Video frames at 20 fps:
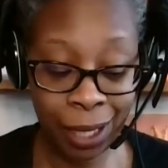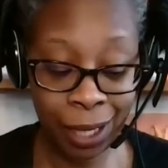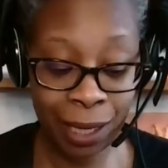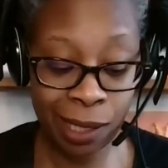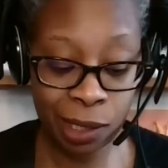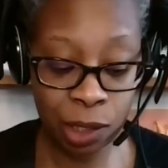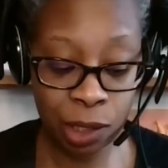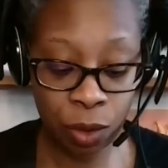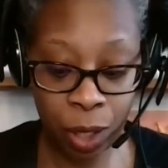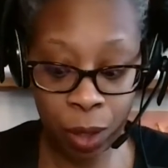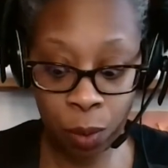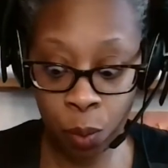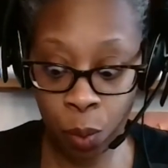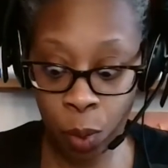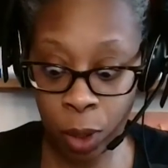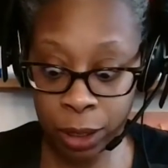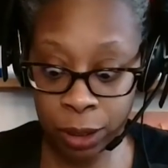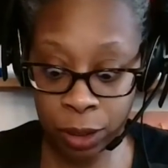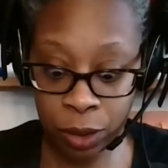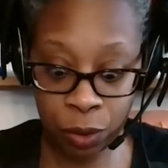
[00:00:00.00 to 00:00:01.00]
And so I
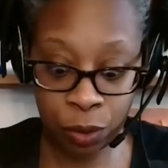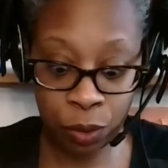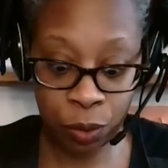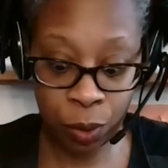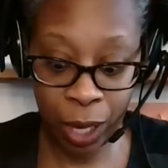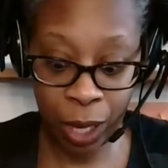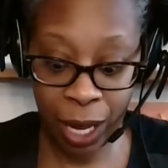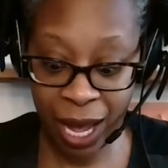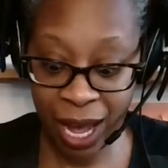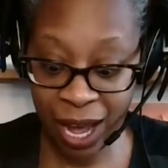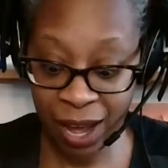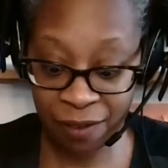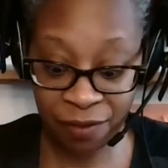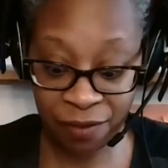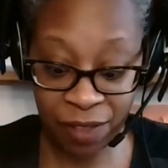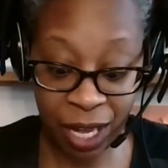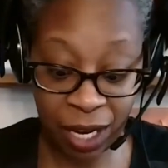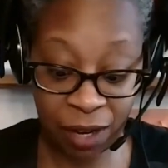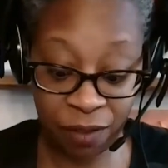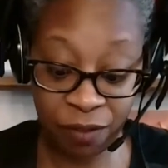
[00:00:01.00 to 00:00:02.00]
want to have
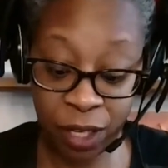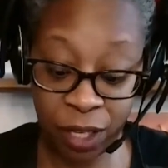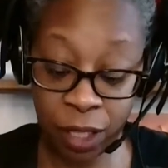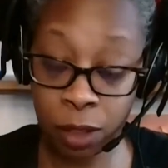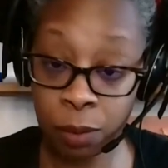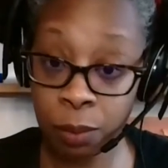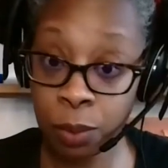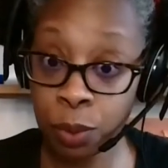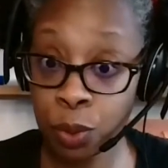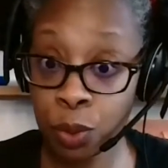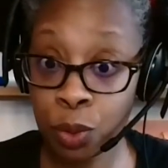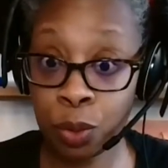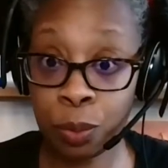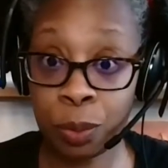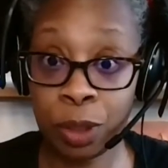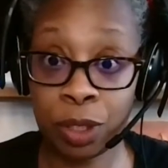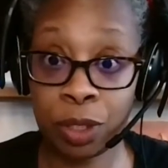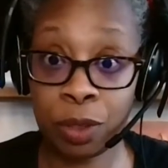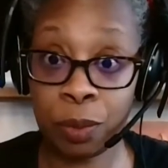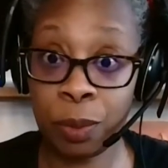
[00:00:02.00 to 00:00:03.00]
that available to
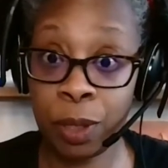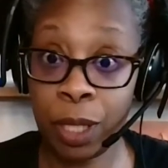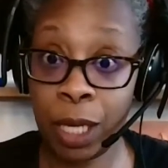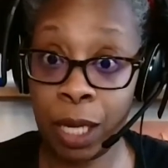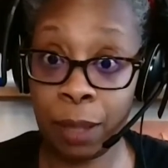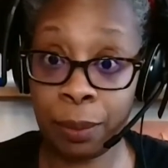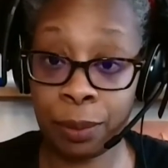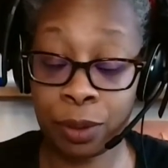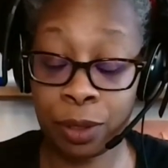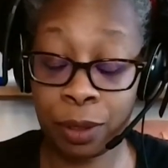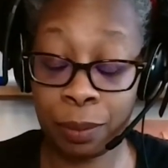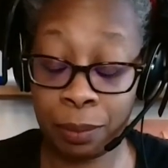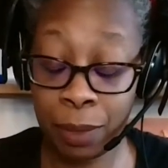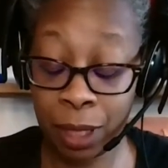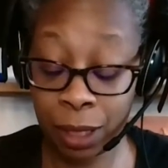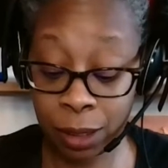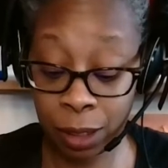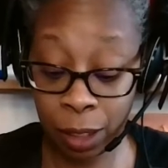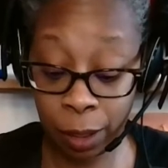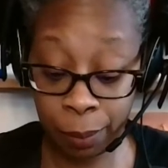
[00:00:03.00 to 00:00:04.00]
me to be able to
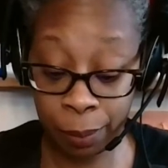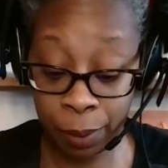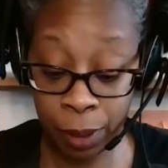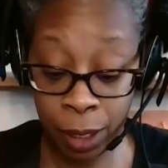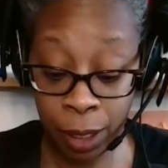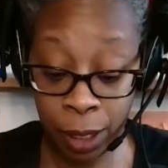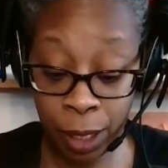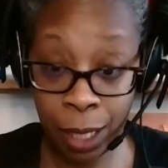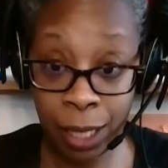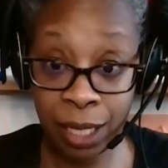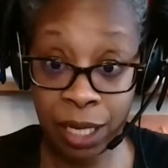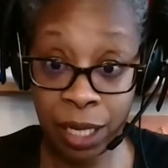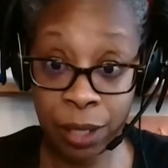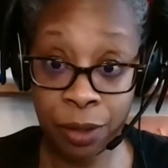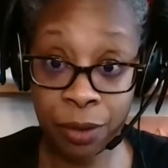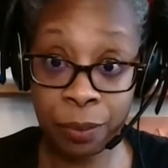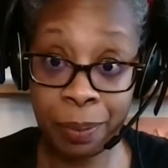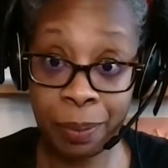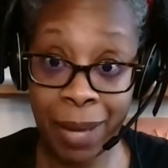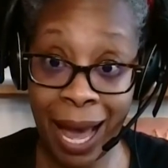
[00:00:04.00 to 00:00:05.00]
mix up
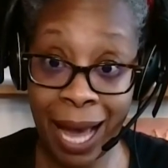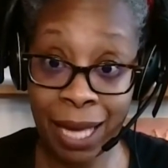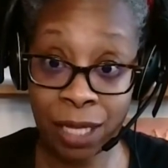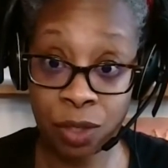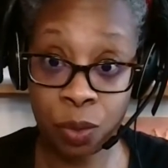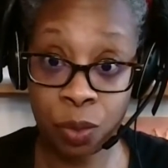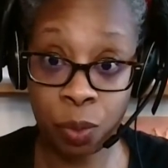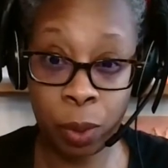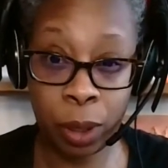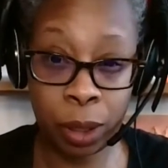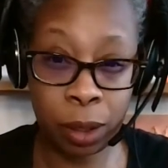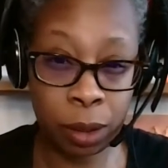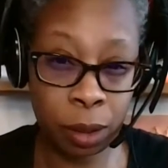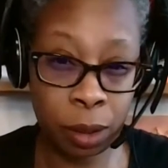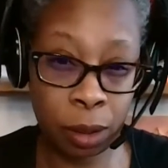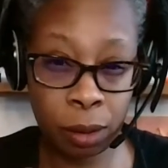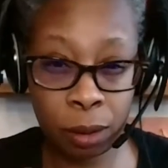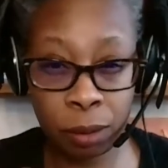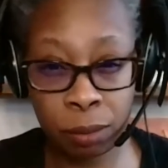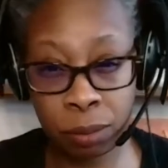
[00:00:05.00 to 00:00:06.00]
another batch with
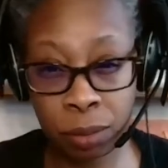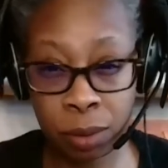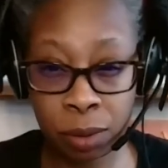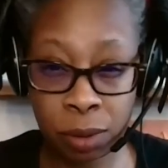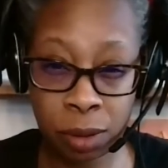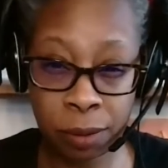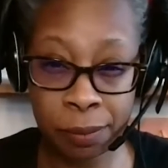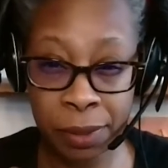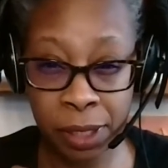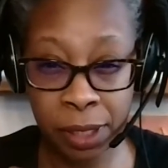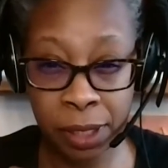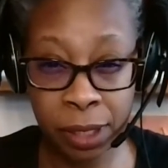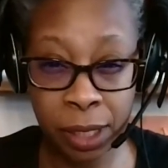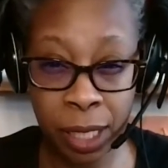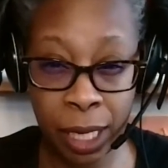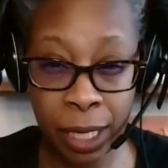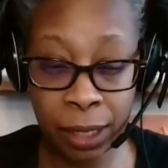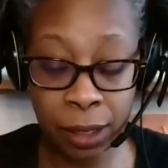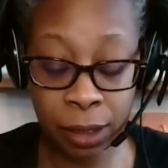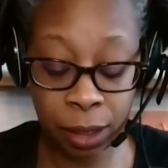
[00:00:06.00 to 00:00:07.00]
some
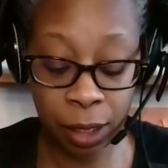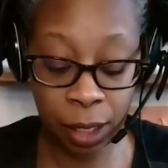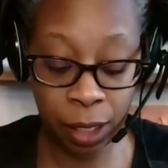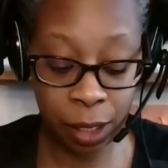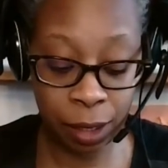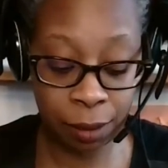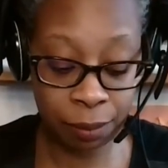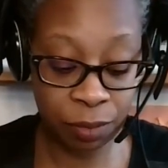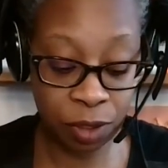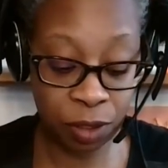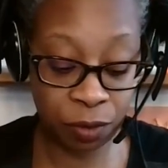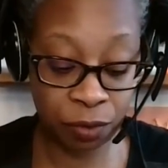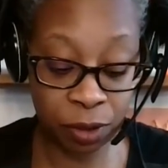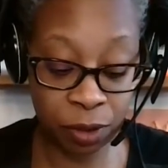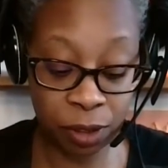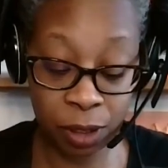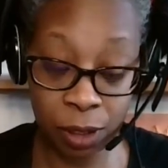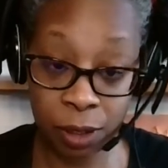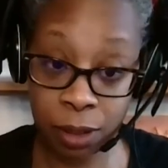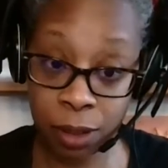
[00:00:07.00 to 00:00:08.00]
slight
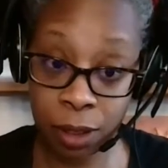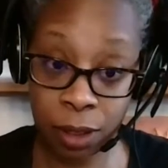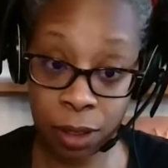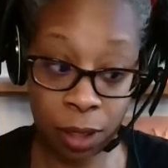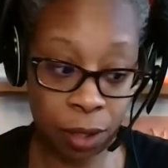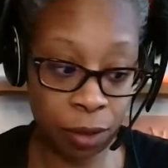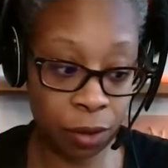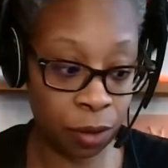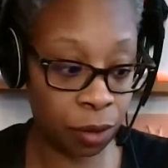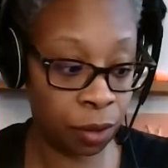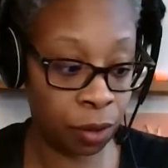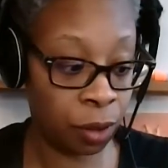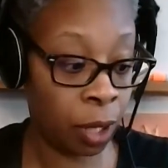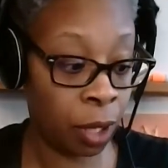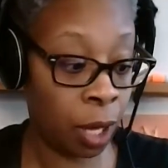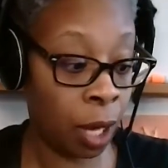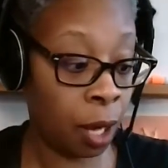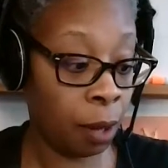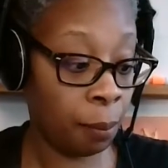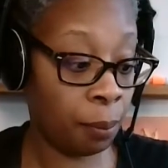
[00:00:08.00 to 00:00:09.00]
differences in another
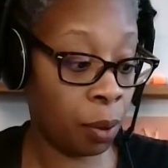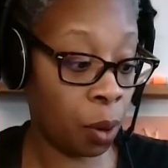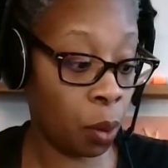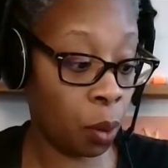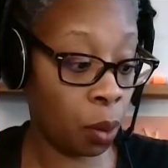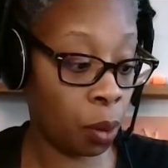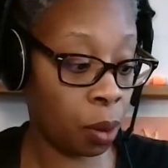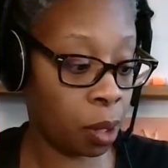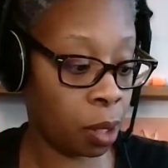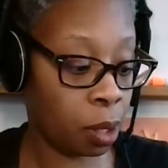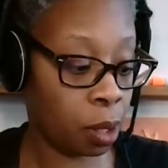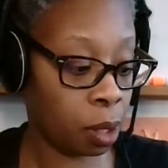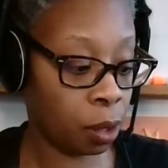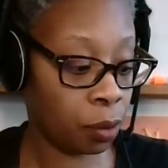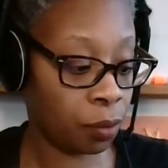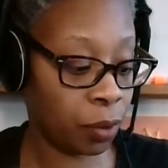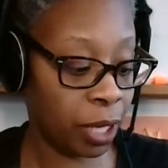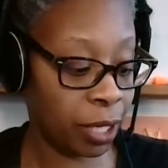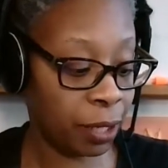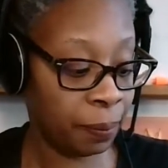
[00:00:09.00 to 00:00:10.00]
bowl. All
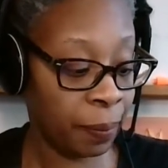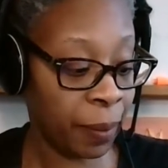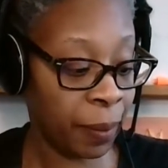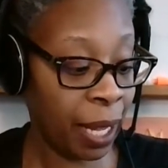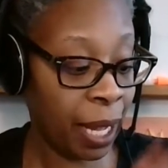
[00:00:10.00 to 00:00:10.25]
right.